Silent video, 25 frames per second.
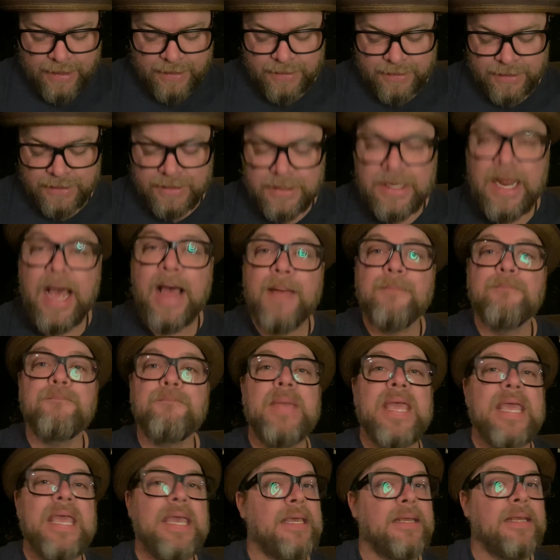does not
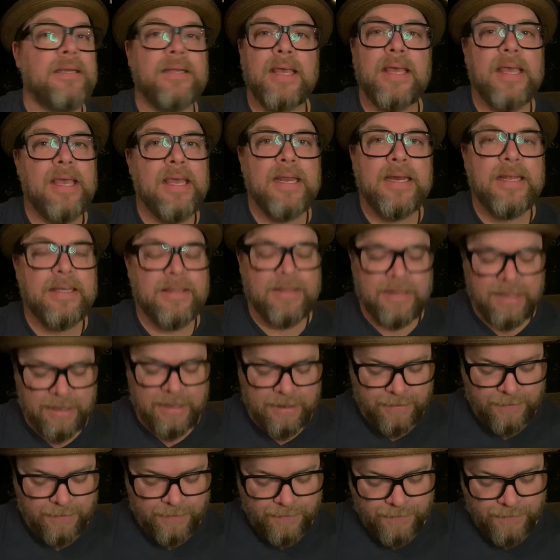mean anything.